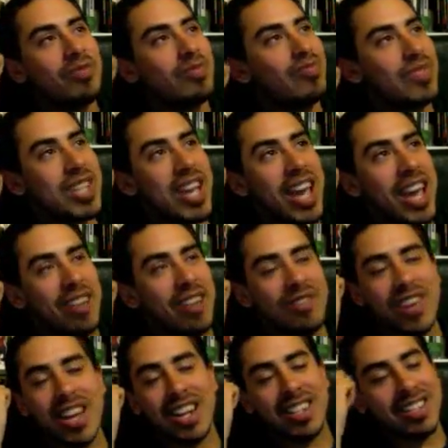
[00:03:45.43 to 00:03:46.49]
10
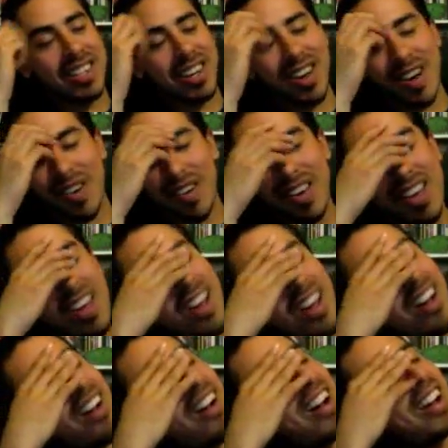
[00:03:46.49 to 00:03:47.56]
minutes ago
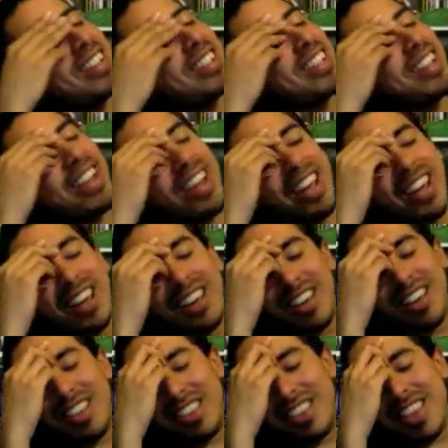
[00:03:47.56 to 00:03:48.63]
honestly like
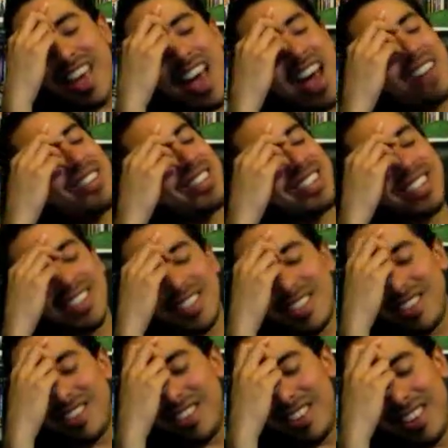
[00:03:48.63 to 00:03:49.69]
that was
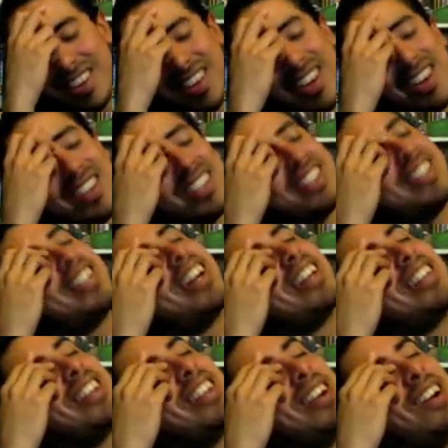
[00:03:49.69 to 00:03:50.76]
just oh
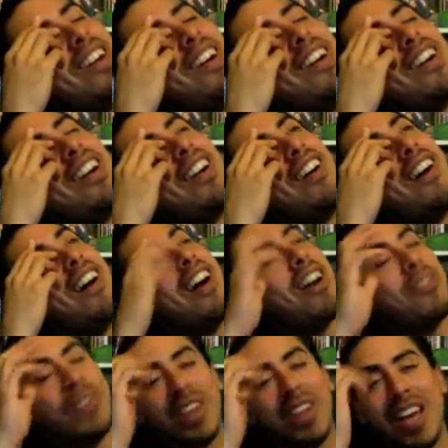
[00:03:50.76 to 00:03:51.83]
such a
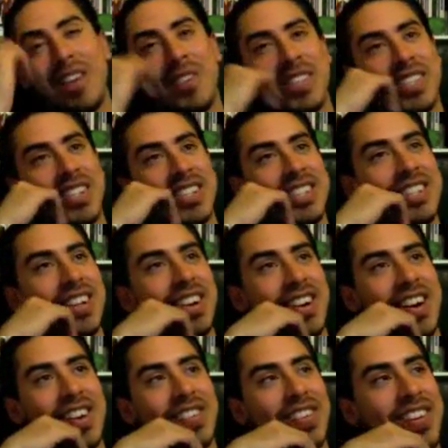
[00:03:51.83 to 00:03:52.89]
awful episode to start
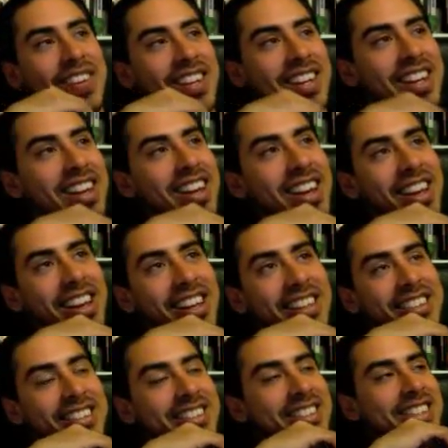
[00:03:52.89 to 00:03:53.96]
off on
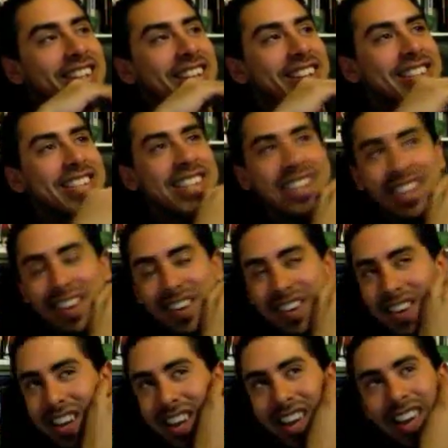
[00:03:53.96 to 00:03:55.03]
seriously though
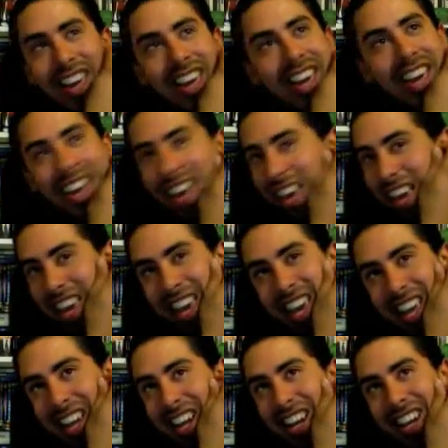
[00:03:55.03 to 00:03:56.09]

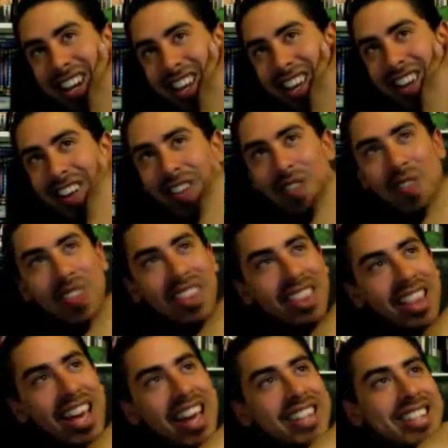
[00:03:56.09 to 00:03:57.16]
and
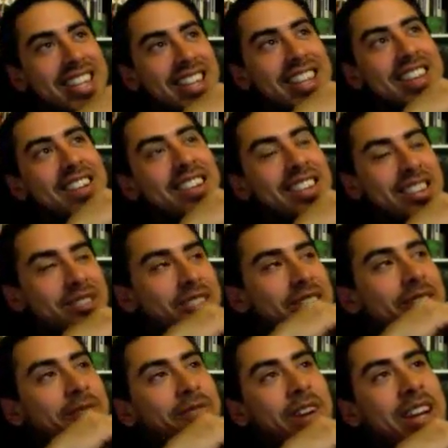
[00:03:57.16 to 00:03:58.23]
like I said, the, there was
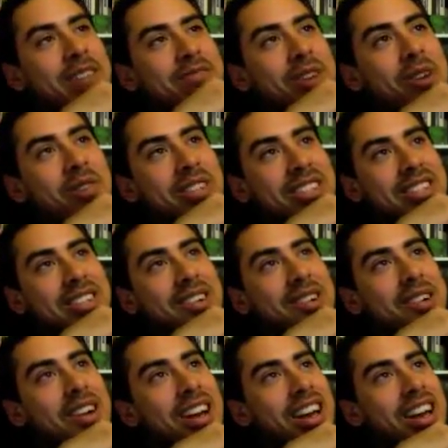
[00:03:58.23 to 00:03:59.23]
some funny moments though.